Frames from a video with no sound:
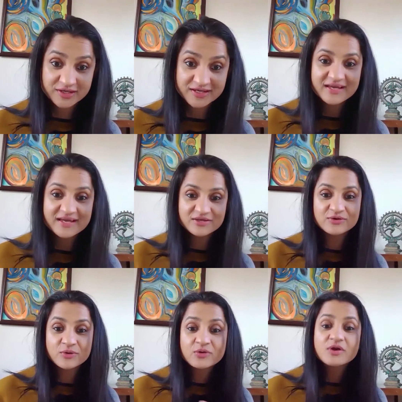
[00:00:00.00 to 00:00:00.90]
you
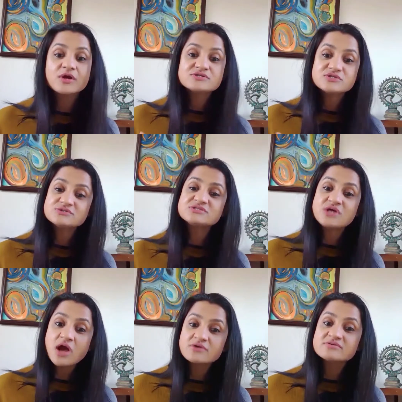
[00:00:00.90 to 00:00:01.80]
know? So you
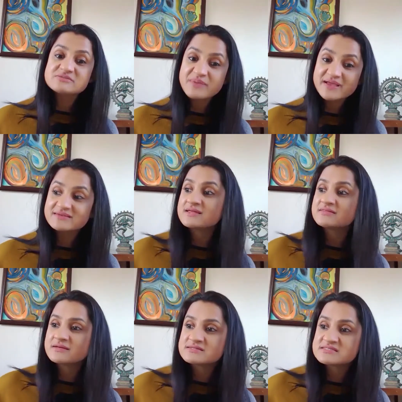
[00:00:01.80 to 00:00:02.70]
start respecting
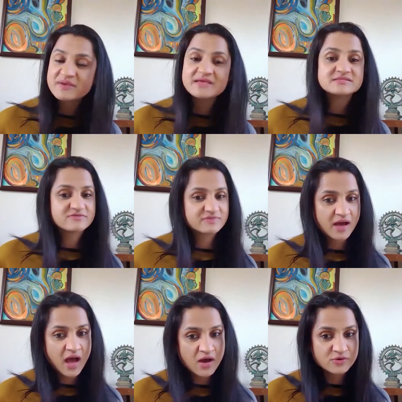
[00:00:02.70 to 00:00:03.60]
the space of the
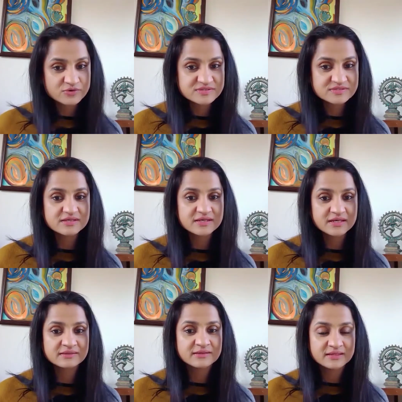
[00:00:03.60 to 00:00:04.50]
house
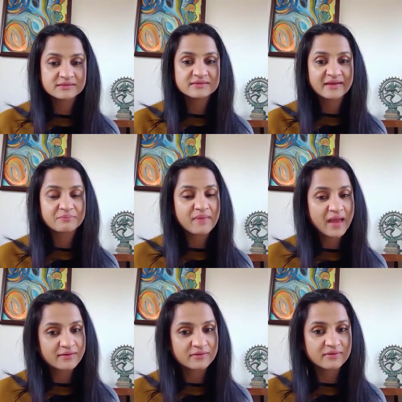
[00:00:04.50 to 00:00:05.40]
in that
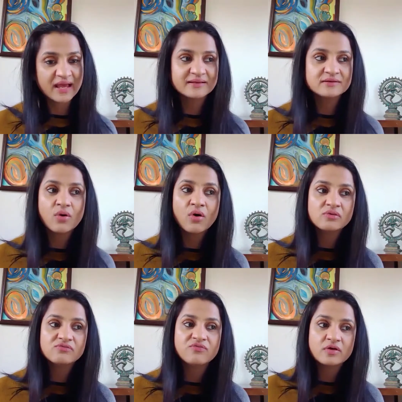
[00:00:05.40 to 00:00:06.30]
manner, and it all
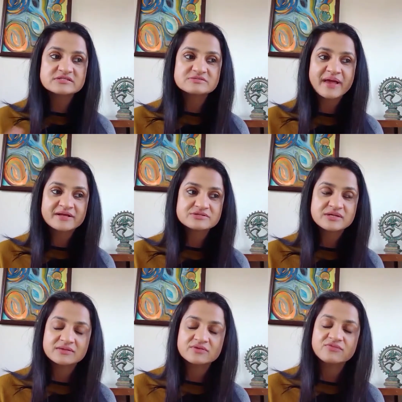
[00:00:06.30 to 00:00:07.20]
falls back
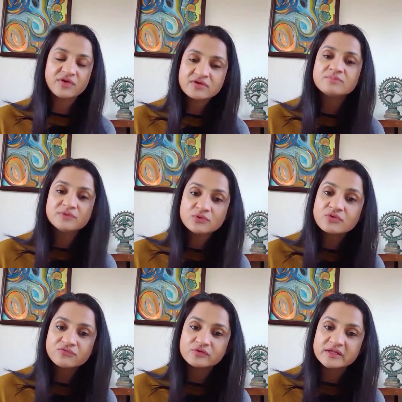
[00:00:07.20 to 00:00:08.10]
together very
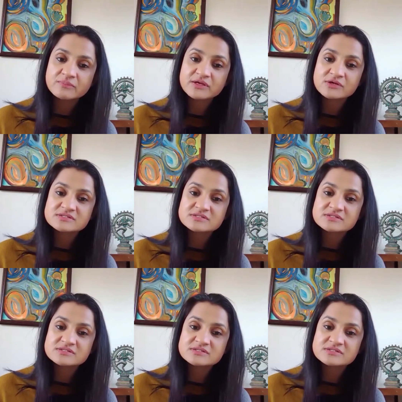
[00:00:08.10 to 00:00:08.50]
beautifully, because